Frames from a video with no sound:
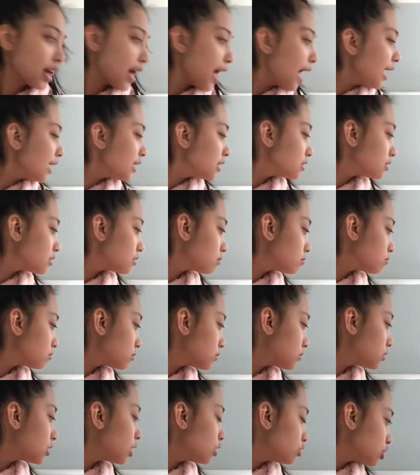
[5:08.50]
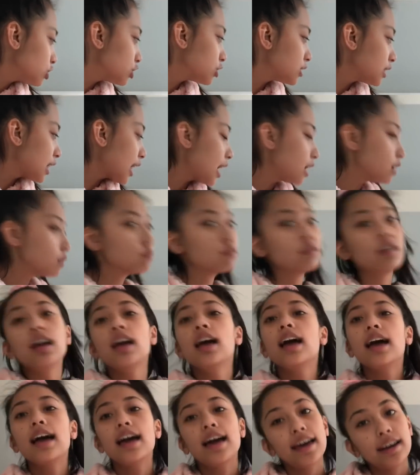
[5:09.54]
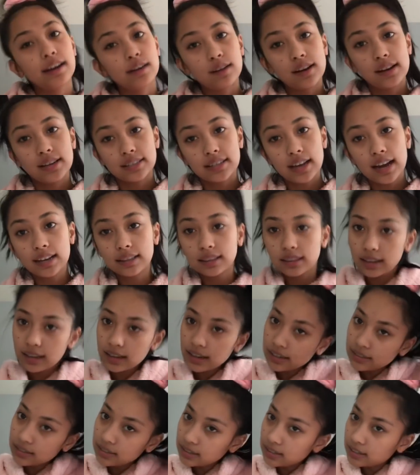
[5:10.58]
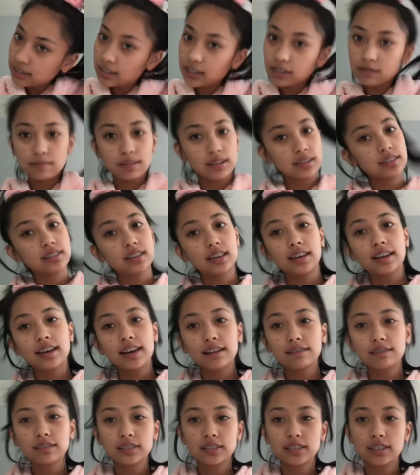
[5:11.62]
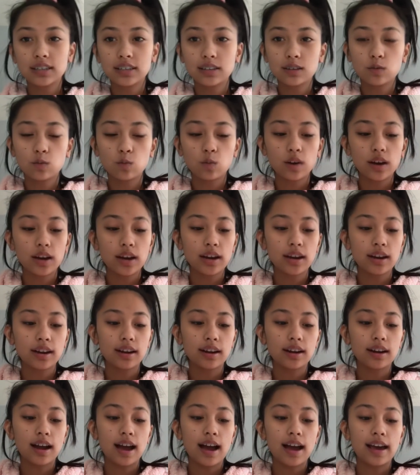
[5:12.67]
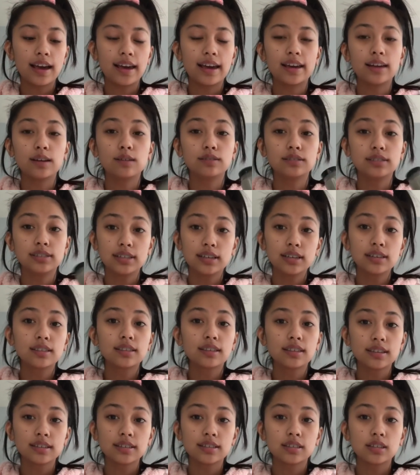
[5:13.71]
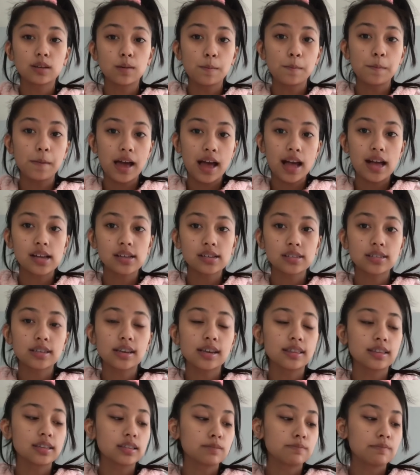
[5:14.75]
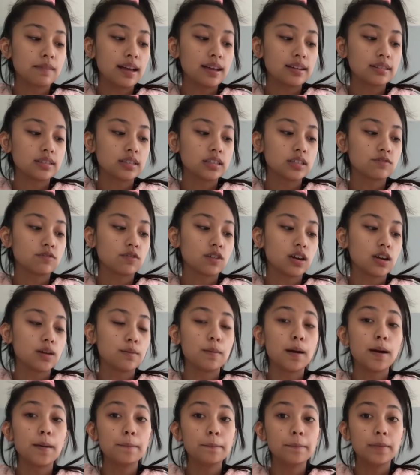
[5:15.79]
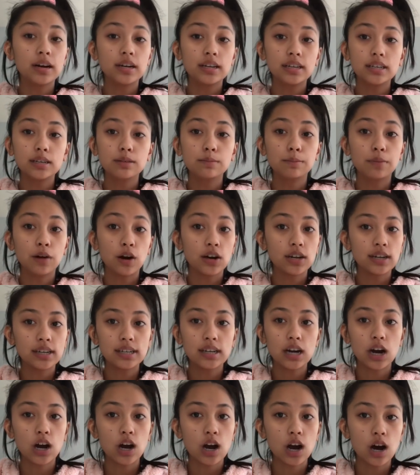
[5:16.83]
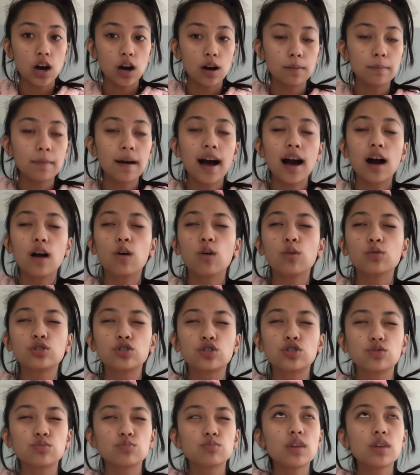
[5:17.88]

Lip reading: Hey, don't you in Anyways, I think I deleted my skincare routine where I did this mask, and this mask is from muddybody.com. I'll